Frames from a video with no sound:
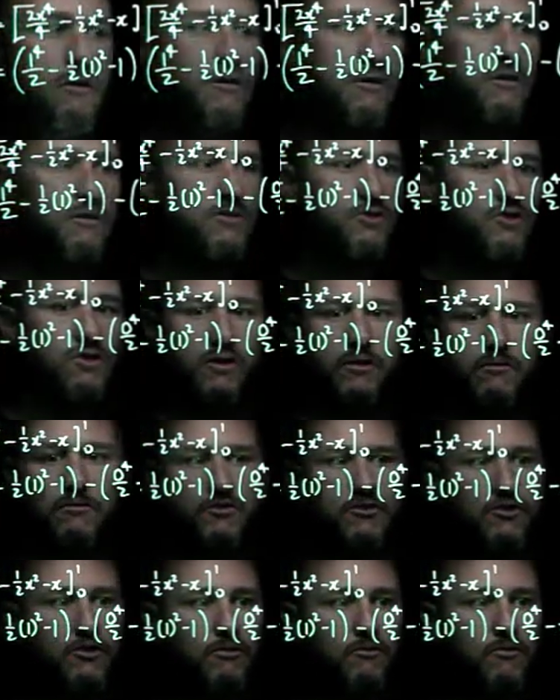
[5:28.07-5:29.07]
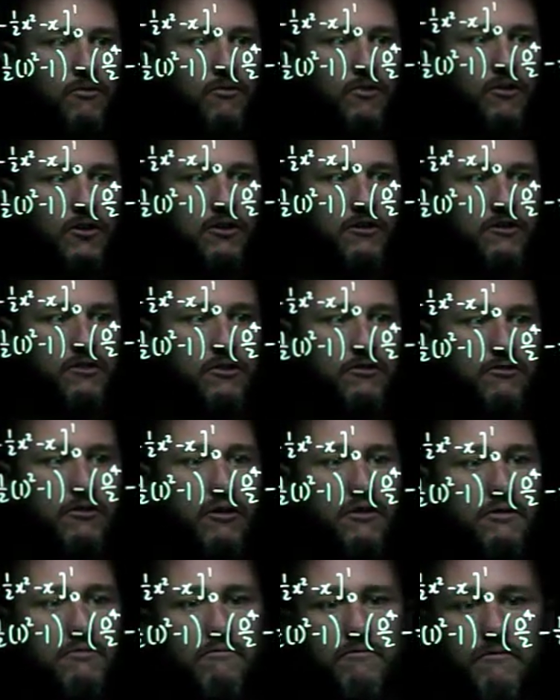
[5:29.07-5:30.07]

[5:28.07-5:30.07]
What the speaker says: times, so minus 0,